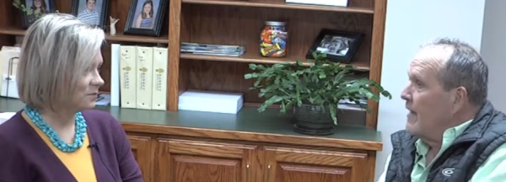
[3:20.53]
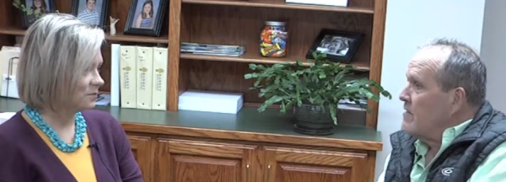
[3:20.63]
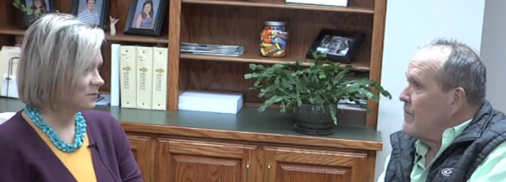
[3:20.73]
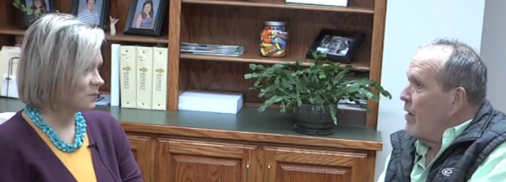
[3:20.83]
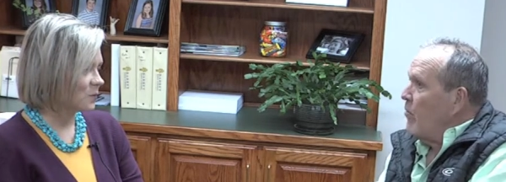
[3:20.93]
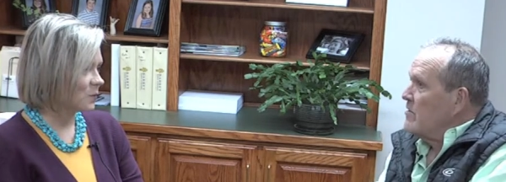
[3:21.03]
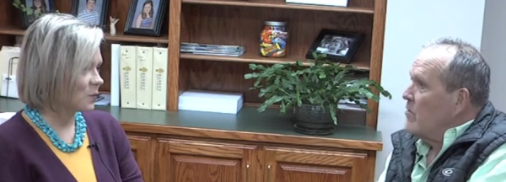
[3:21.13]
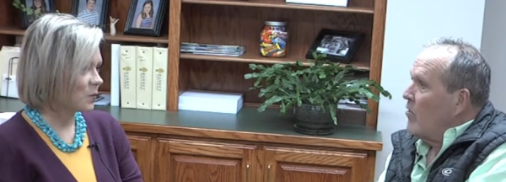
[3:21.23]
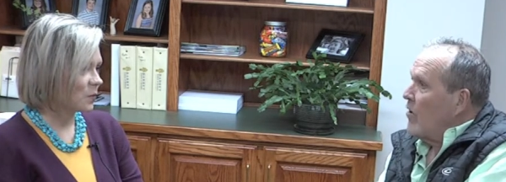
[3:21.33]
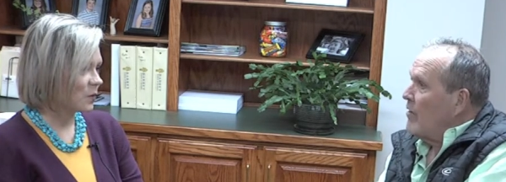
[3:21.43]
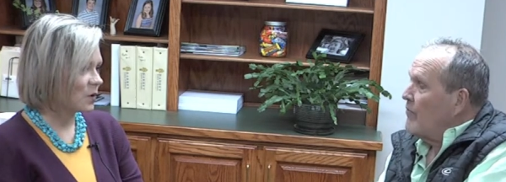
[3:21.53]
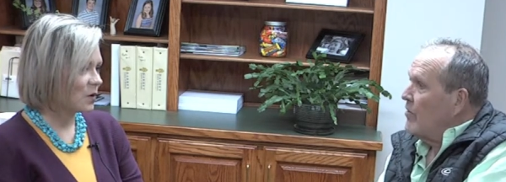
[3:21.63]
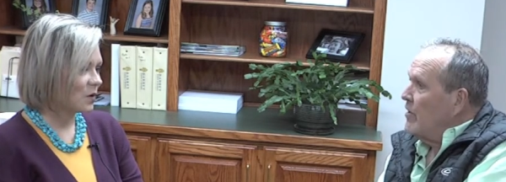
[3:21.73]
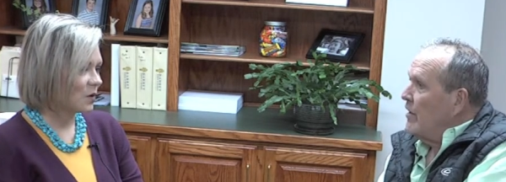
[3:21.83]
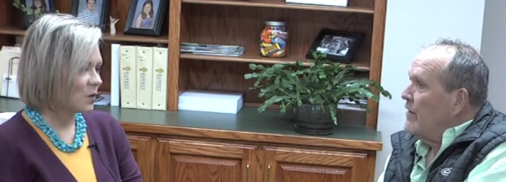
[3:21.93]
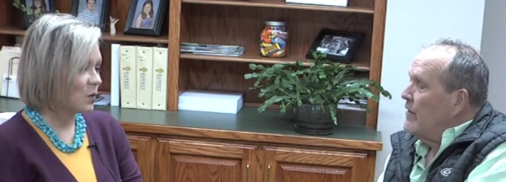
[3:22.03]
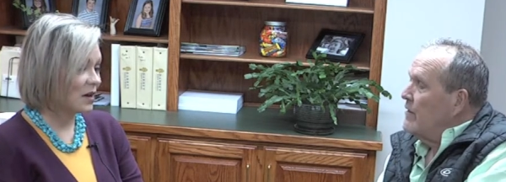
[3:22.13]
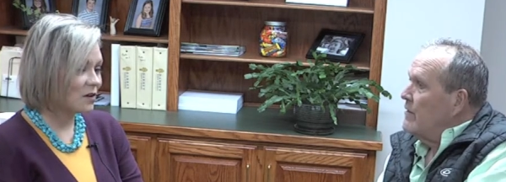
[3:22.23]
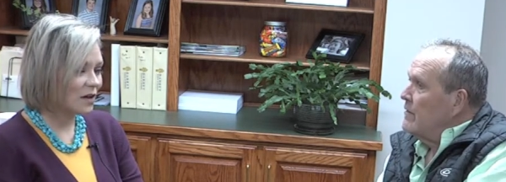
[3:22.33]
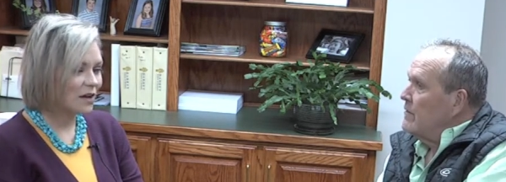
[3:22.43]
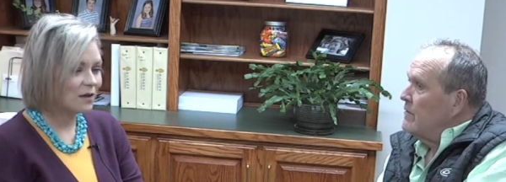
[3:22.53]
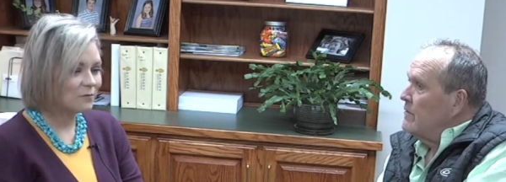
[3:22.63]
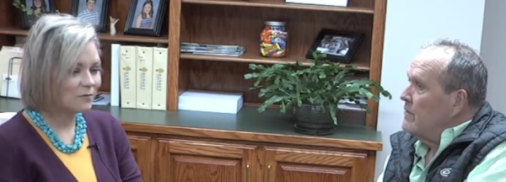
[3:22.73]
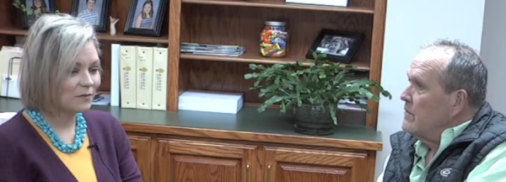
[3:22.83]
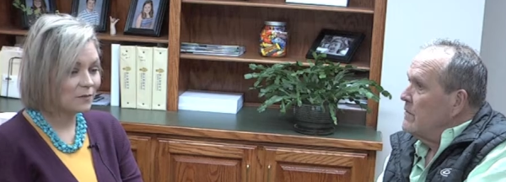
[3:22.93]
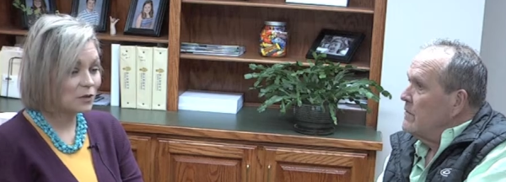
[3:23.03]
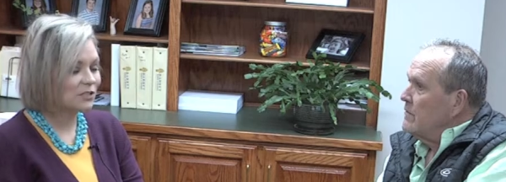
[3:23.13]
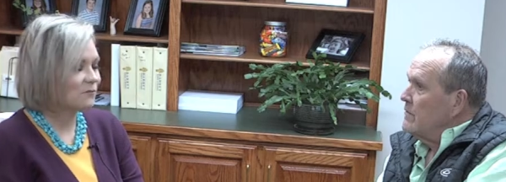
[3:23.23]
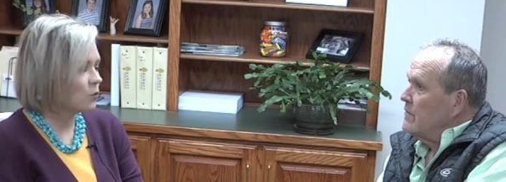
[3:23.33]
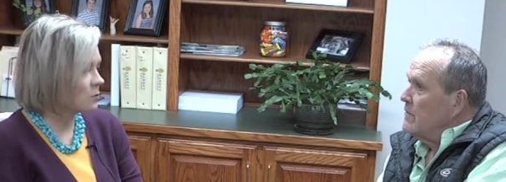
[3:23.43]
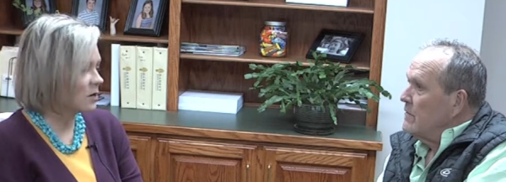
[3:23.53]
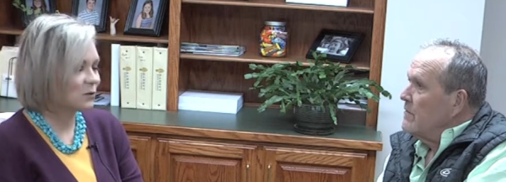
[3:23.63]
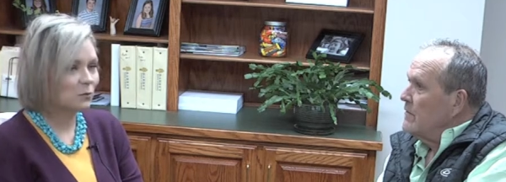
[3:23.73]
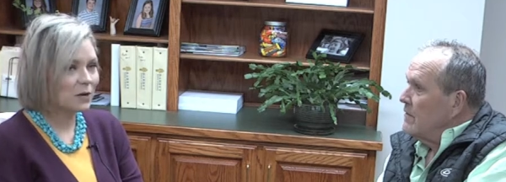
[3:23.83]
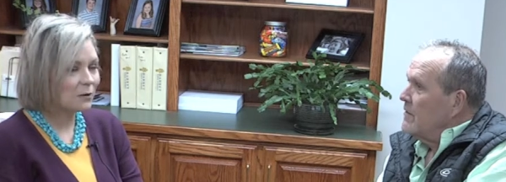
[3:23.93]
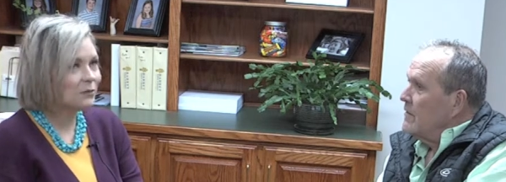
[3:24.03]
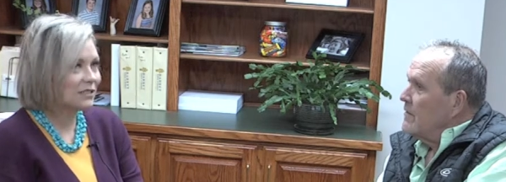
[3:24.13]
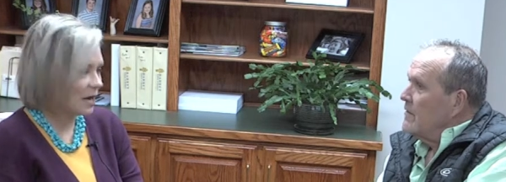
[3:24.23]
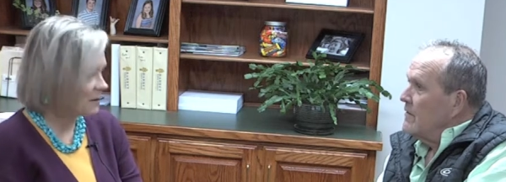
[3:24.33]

Speaker 1: Tell us about what's going on up front.
Speaker 2: Well, uh, first and foremost, it was